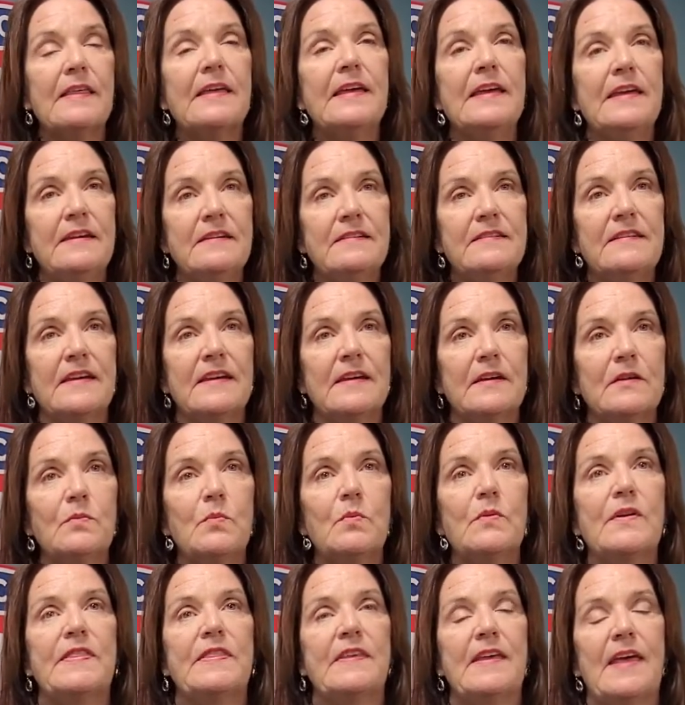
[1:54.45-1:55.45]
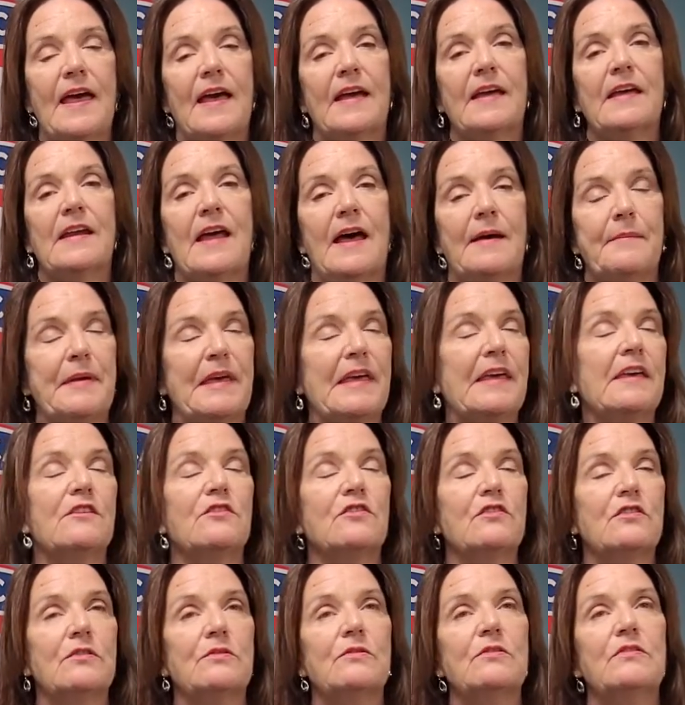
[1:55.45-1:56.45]
he did with the economic
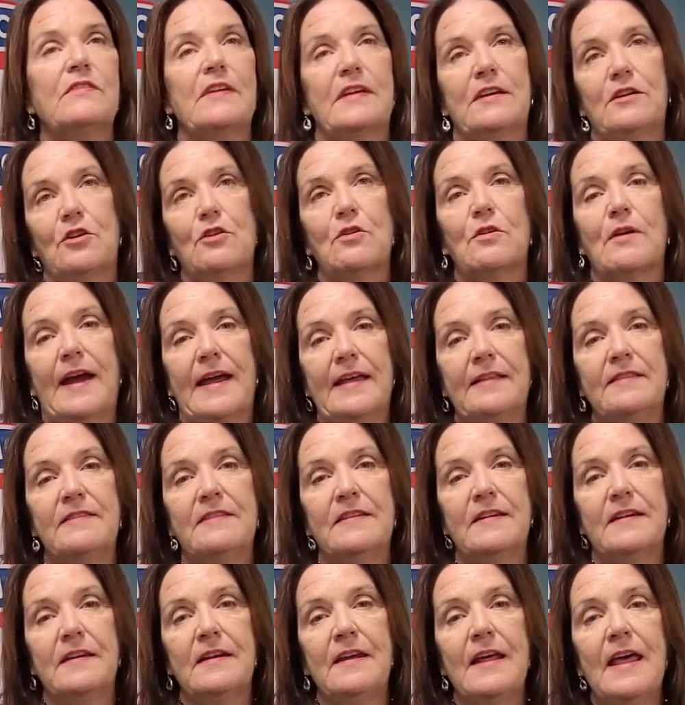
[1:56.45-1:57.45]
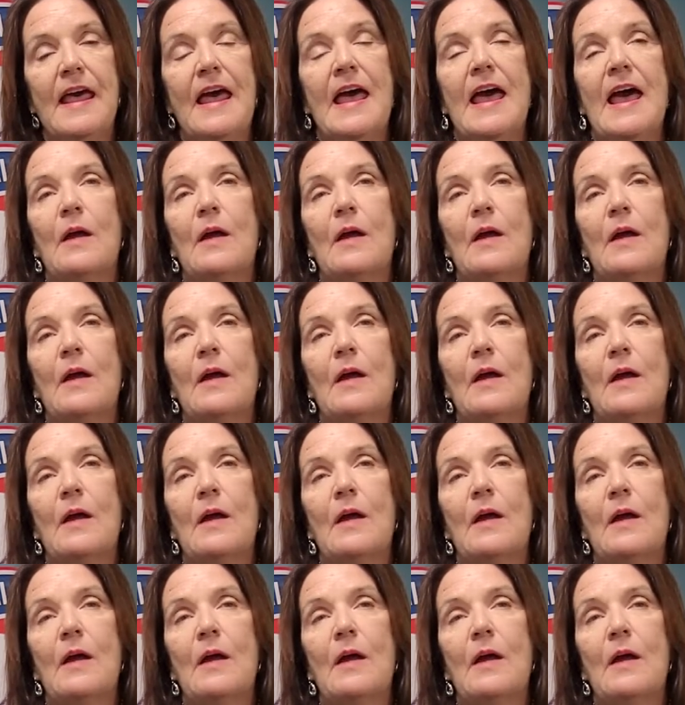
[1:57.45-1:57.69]
issues in Cranston